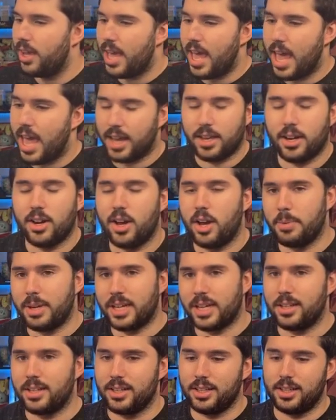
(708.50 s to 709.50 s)

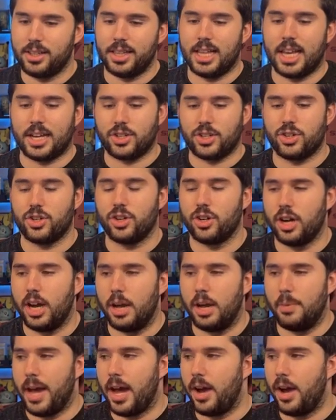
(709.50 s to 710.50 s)
economic lecture
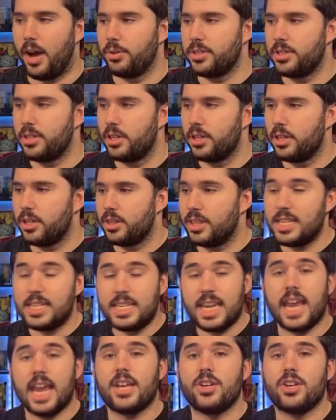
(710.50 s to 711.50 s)
about the
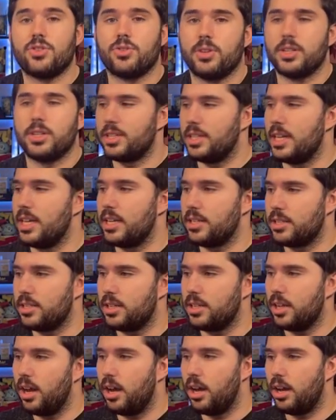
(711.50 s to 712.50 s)
dangerousness
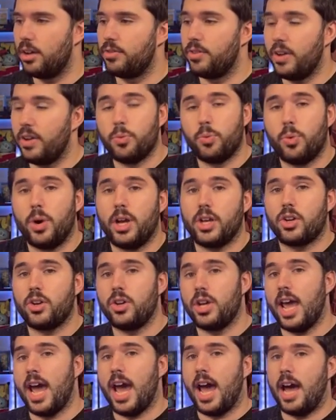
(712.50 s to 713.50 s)
of what
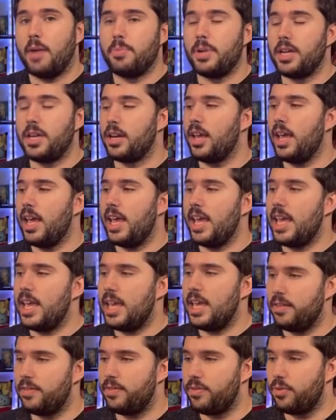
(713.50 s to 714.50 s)
could happen
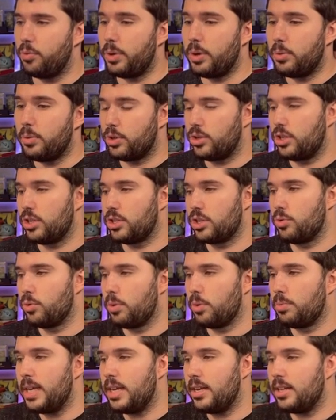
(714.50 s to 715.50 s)
if we were just to
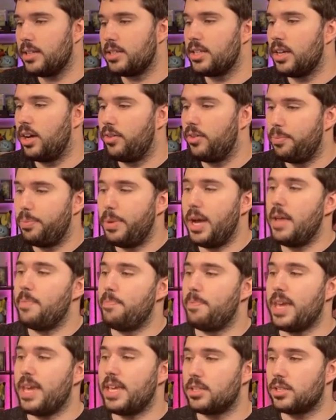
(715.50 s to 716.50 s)
repeat itself.
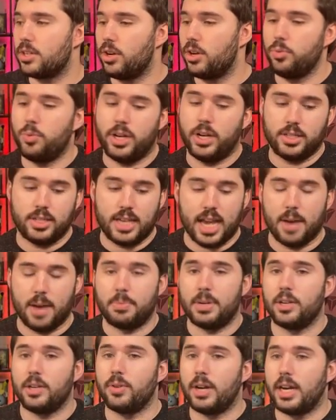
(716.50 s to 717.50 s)
But based on what's
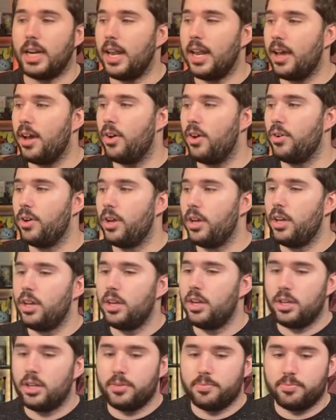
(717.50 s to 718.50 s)
happening right now,
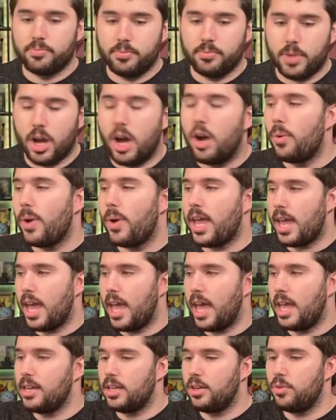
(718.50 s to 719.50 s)
'08
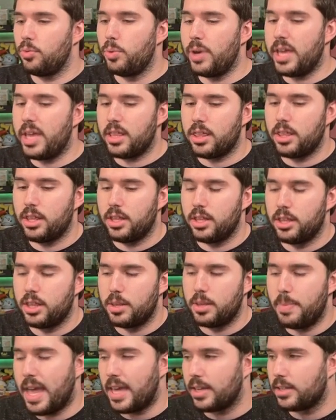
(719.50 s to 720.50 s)
ended with
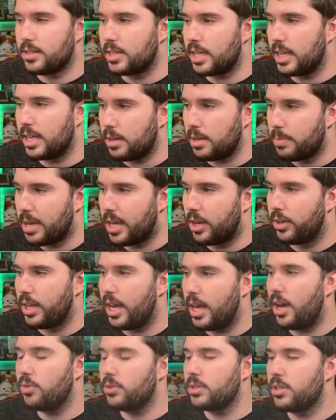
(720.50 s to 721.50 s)
the banks getting bailed
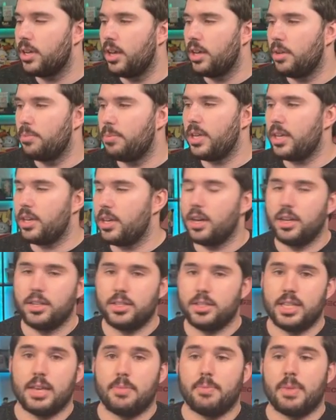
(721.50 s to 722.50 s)
out
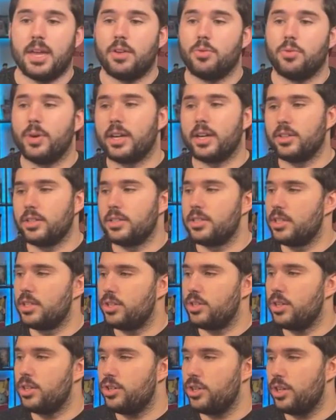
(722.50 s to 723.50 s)
because they made reckless
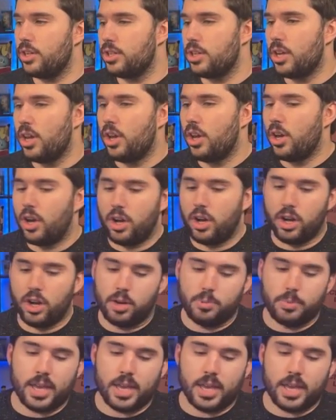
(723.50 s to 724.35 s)
decisions on